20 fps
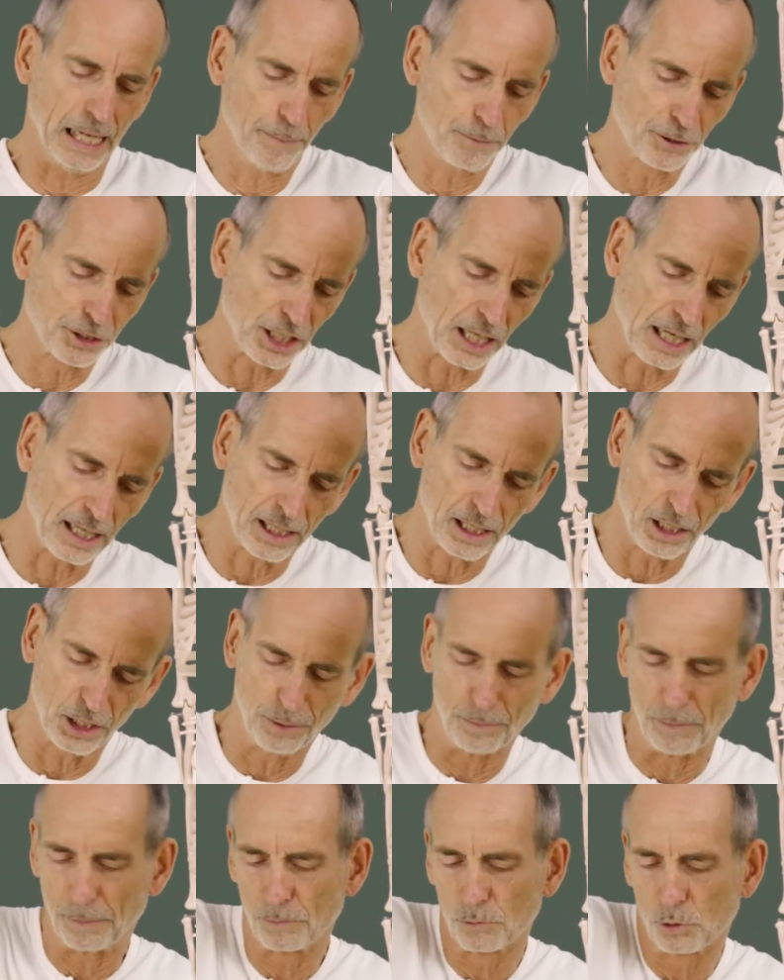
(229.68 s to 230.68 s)
everything
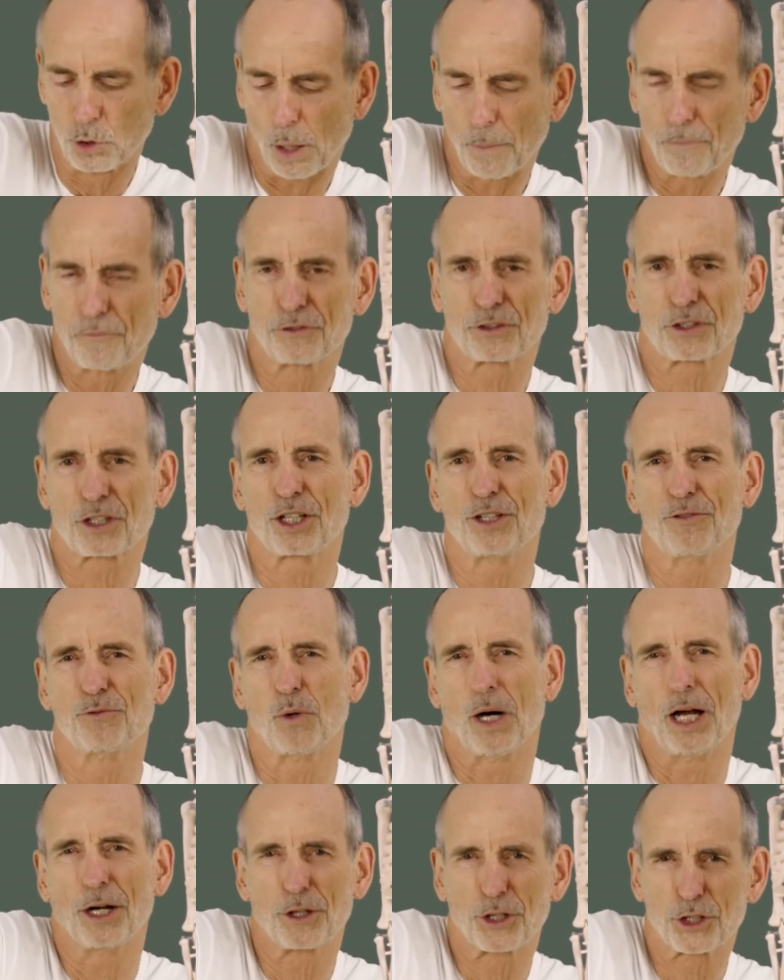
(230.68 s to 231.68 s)
aligned as a clockwork
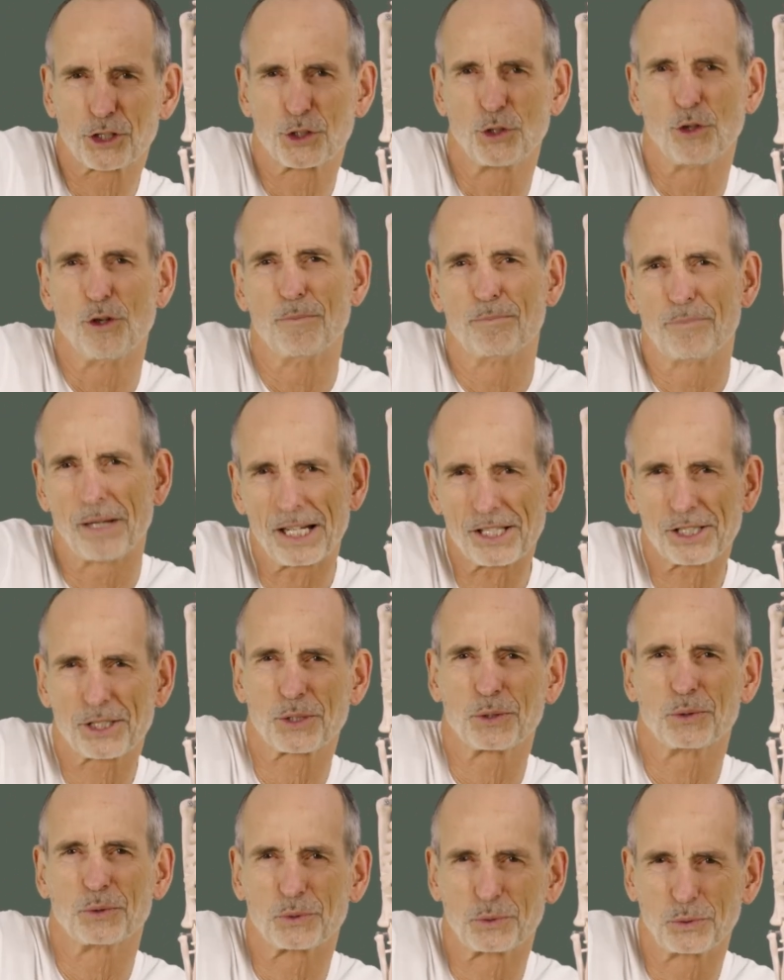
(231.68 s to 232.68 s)
mechanism.
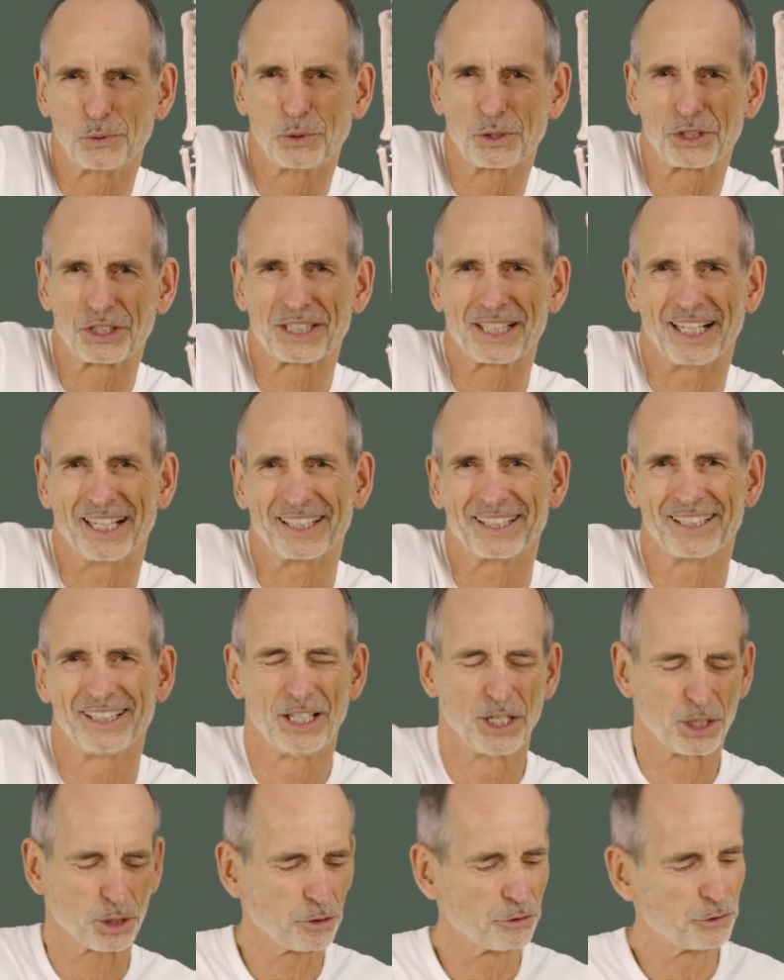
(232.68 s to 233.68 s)
However, the knee's
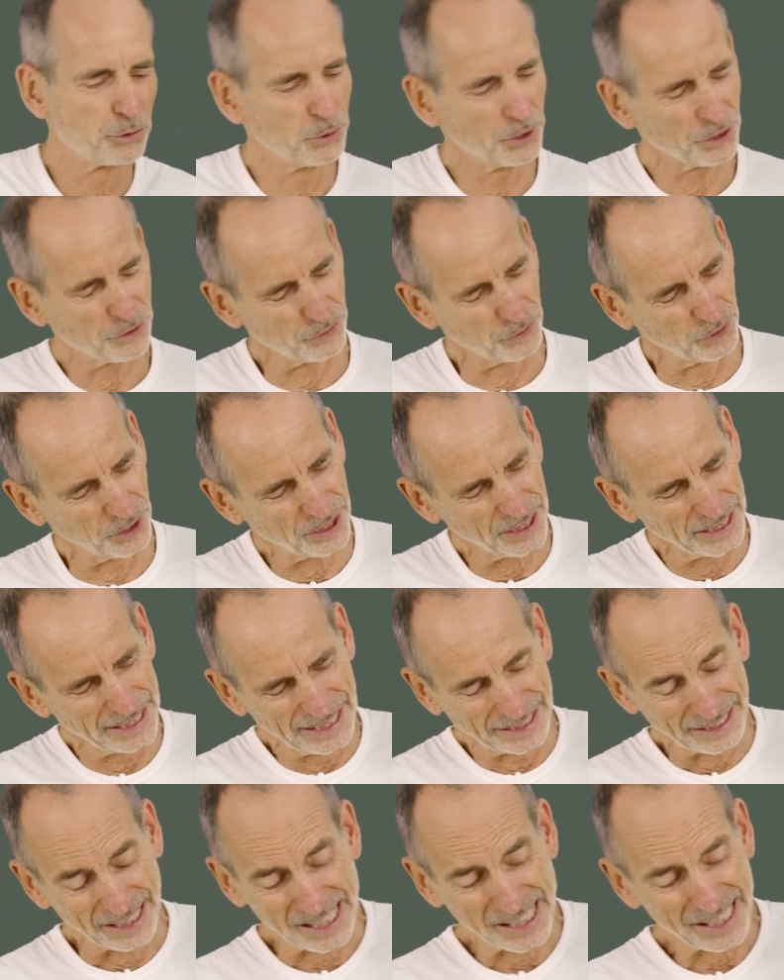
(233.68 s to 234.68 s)
structure is actually
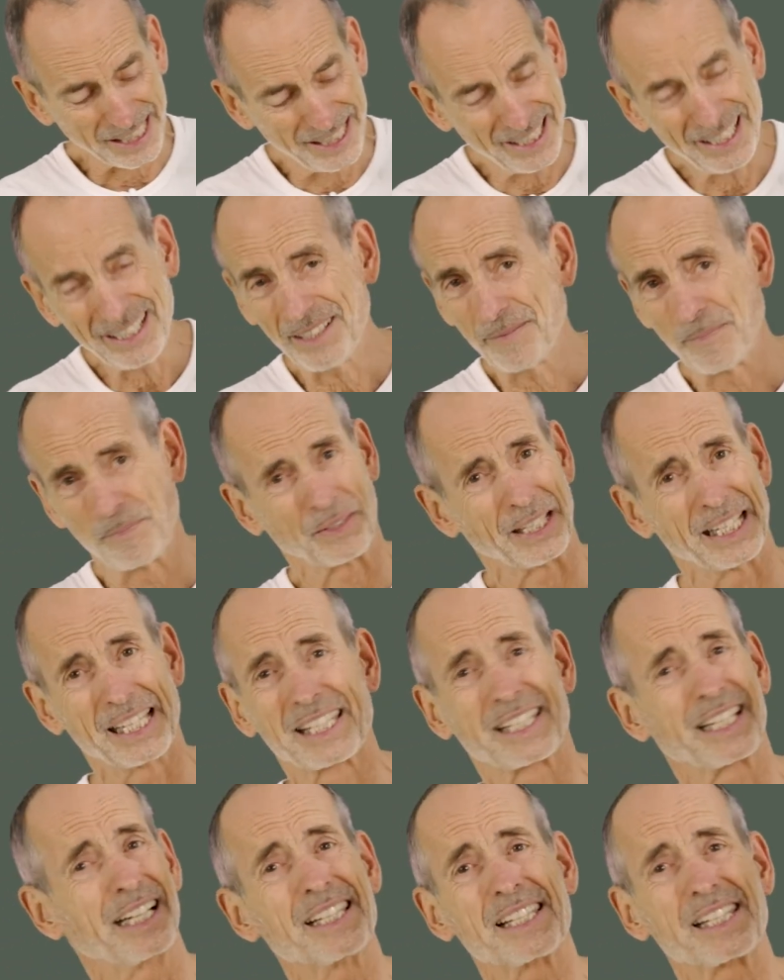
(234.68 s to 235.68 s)
quite different from such a
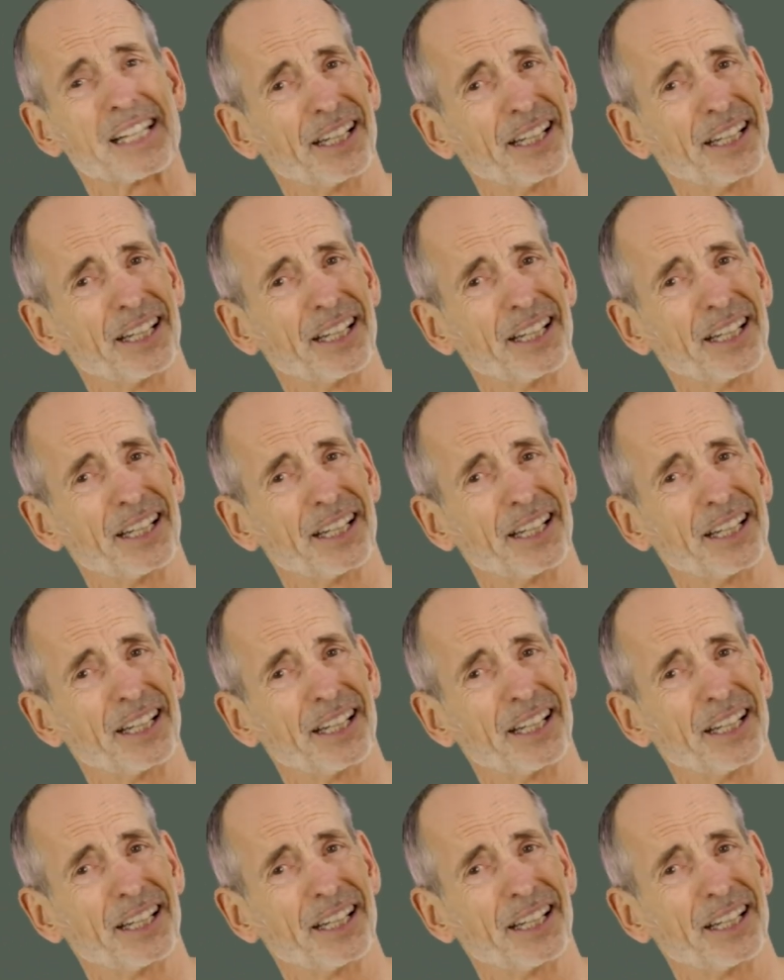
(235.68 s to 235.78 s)
typical